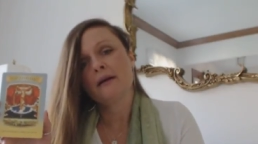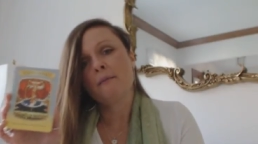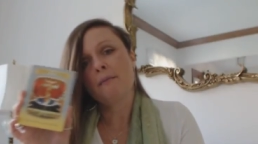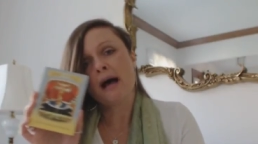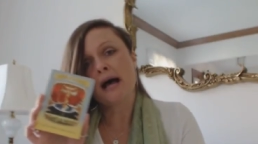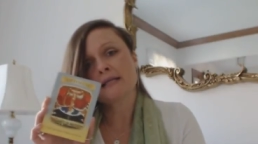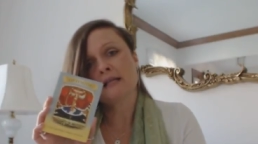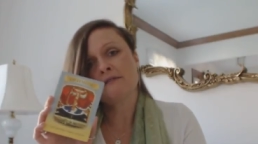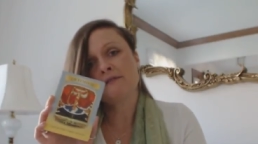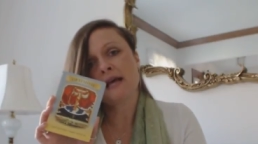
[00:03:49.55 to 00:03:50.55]

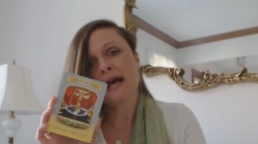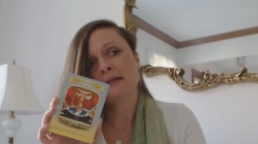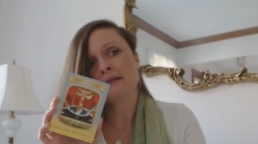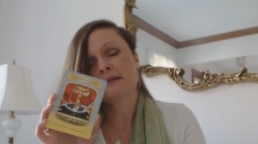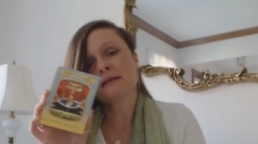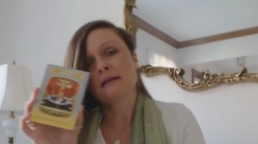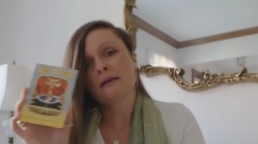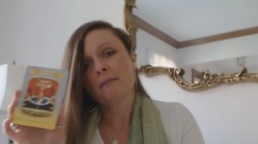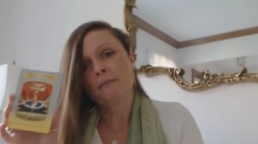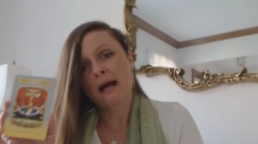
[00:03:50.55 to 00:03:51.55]
Positive thoughts,
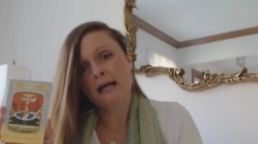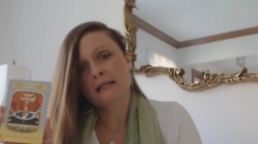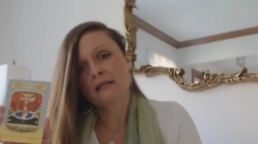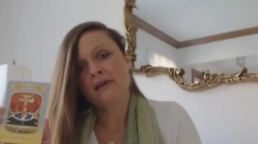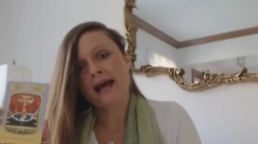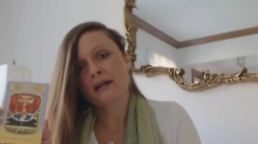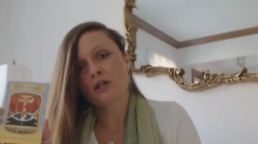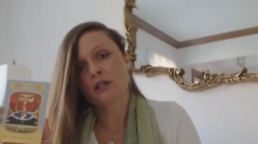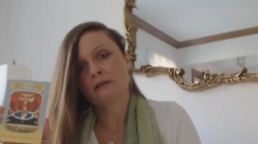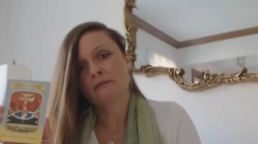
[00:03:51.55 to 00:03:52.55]
positive
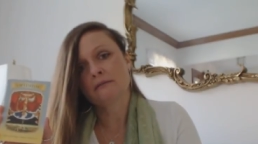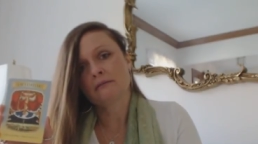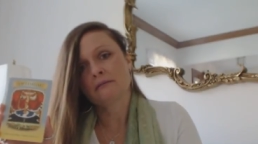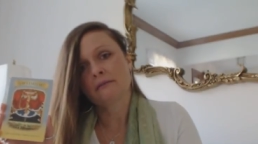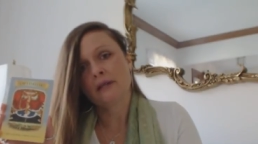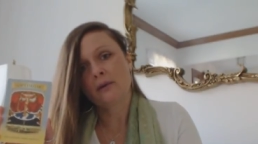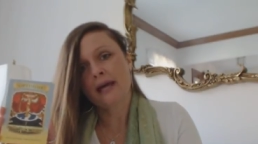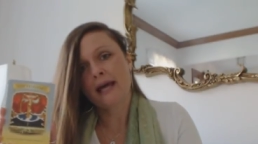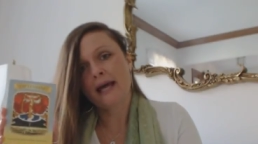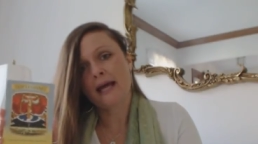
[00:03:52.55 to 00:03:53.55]
action.
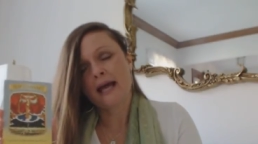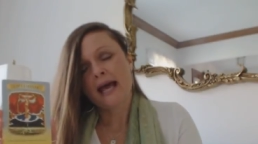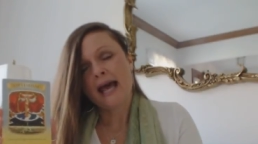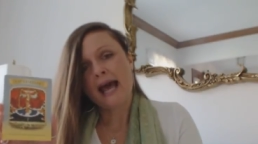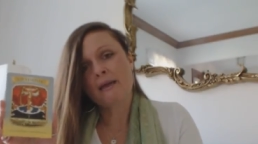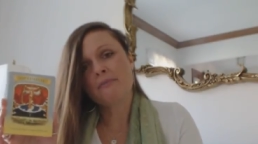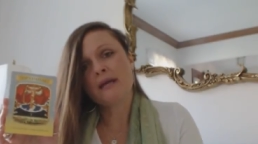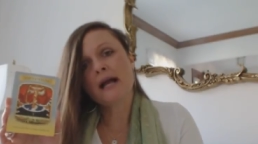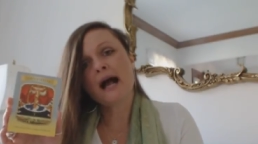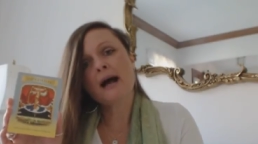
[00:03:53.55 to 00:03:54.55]
Okay, and
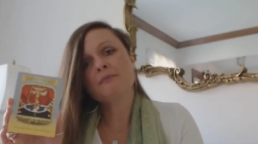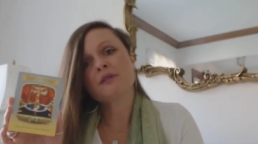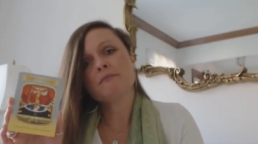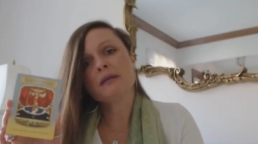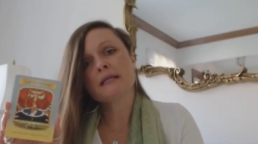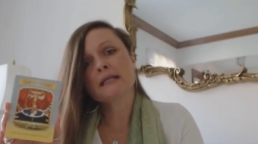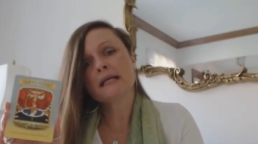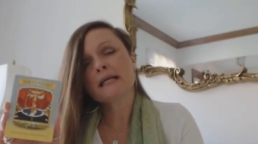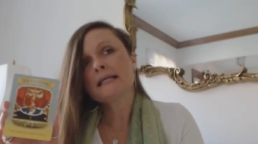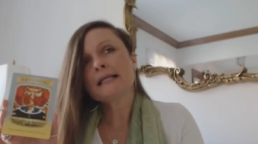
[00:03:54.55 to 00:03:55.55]
being
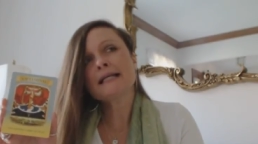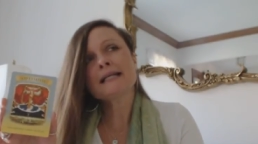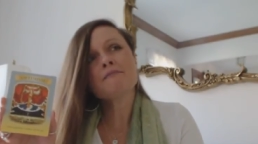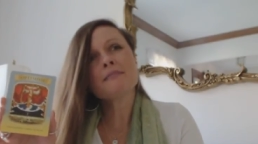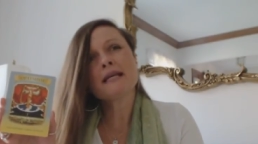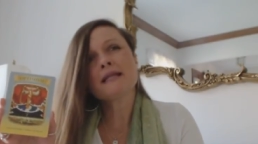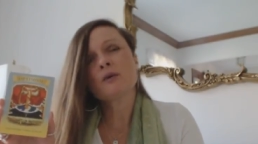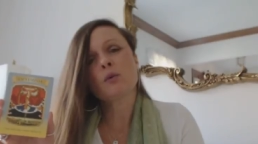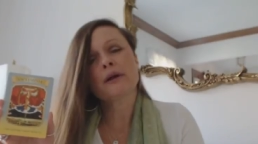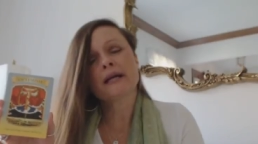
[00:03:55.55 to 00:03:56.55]
optimistic doesn't mean
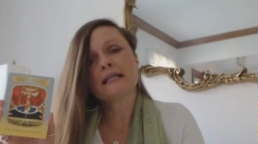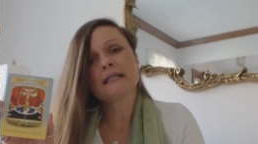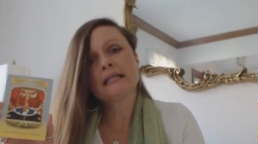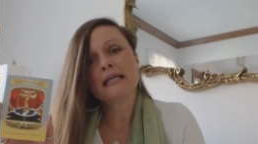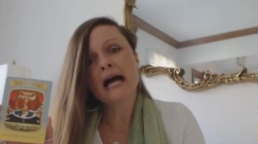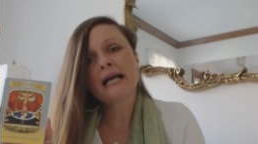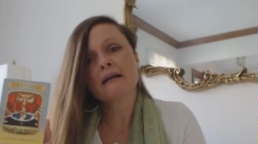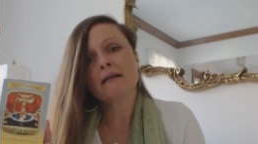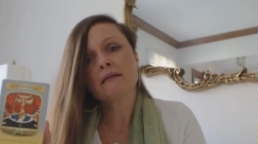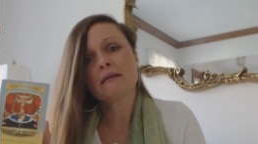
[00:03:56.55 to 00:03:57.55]
that we're in
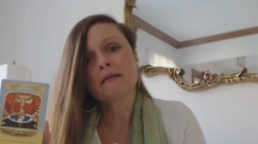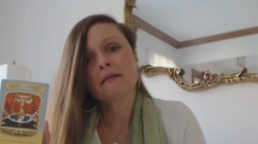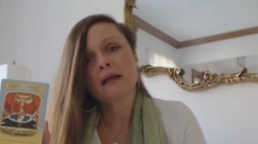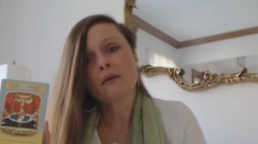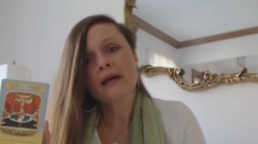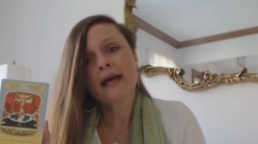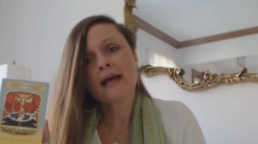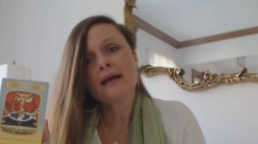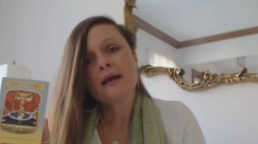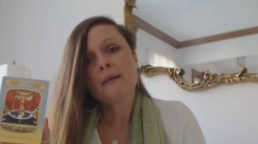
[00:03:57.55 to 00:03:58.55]
denial.
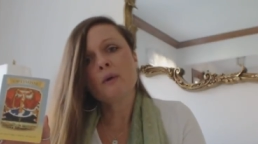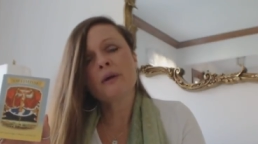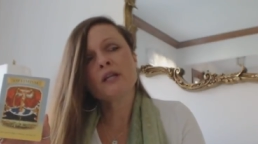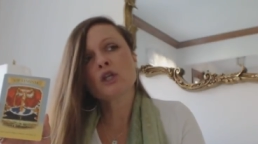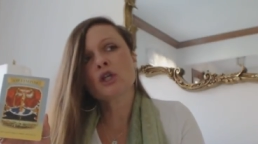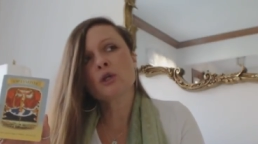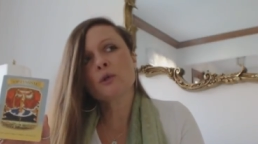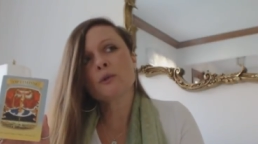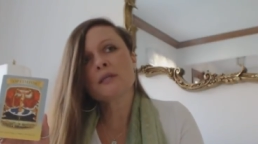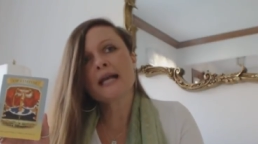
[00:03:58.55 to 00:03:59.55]
Okay, but we
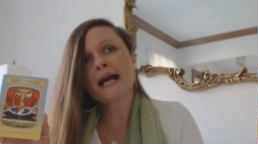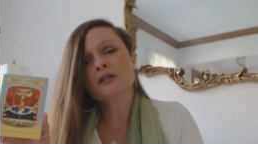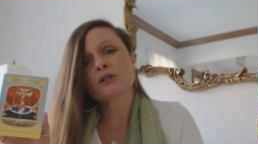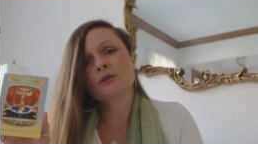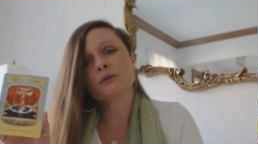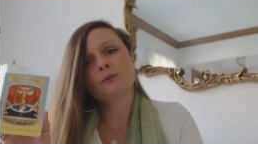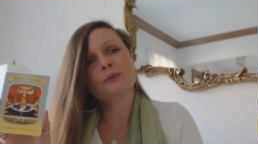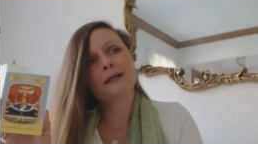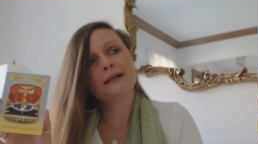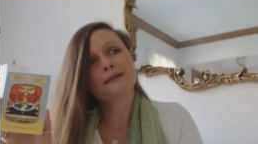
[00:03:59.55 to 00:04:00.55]
choose not
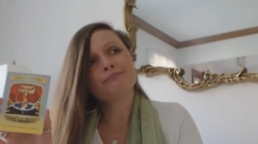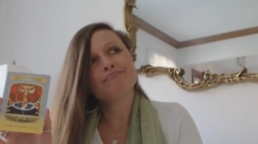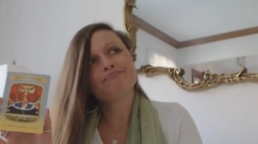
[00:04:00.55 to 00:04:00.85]
to um,